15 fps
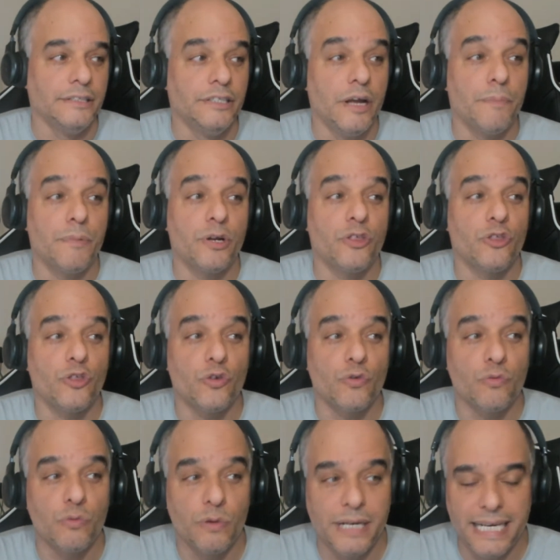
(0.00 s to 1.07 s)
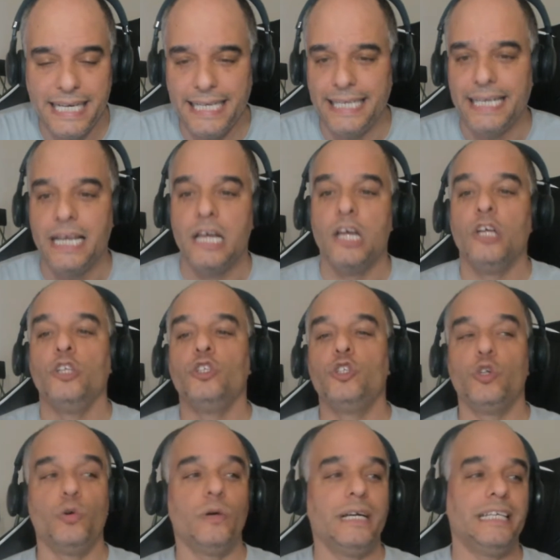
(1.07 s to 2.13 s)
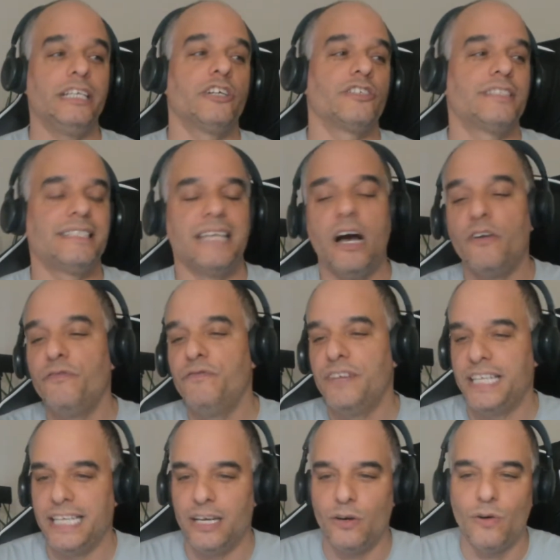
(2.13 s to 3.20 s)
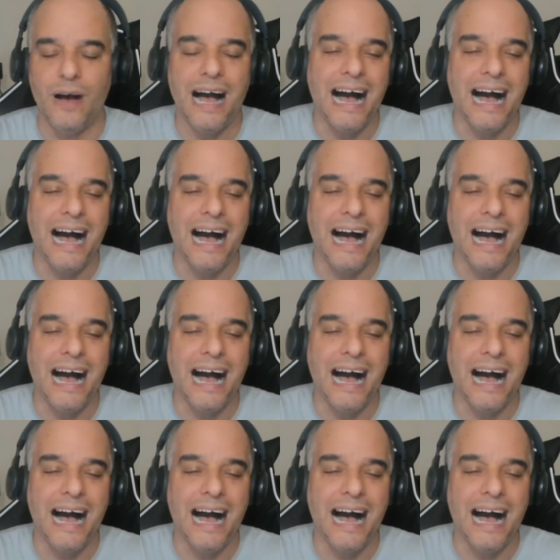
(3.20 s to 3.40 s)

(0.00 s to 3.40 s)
Number three, do it yourself video.